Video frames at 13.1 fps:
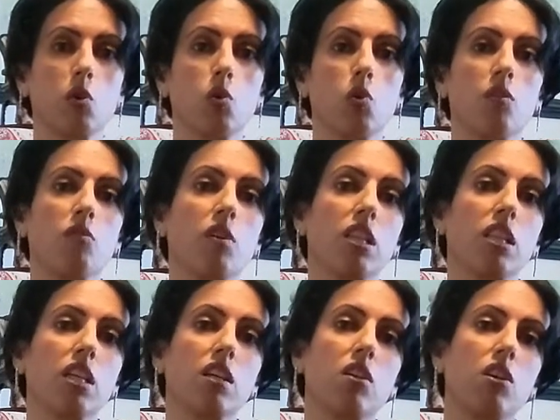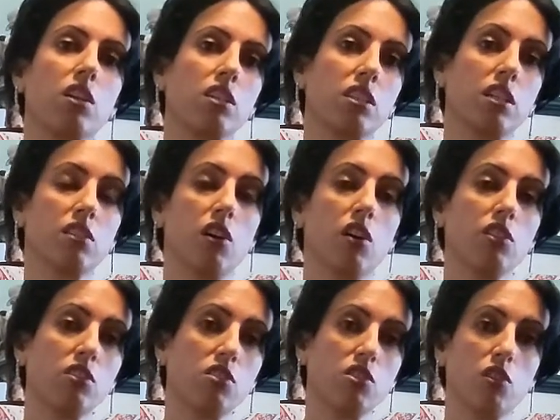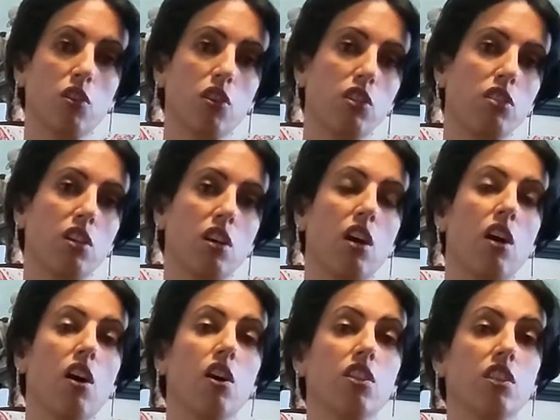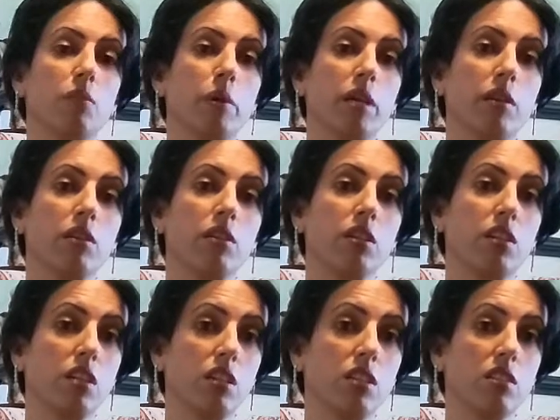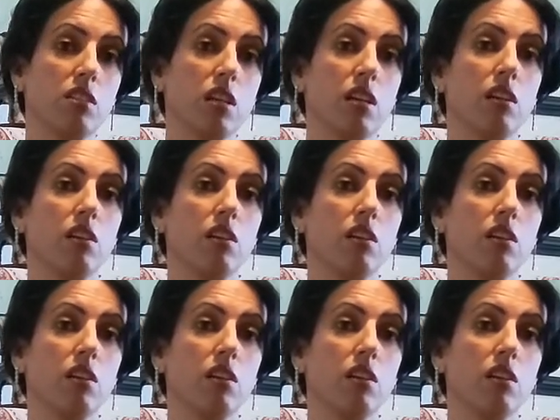or one leg longer than the other side on the kids,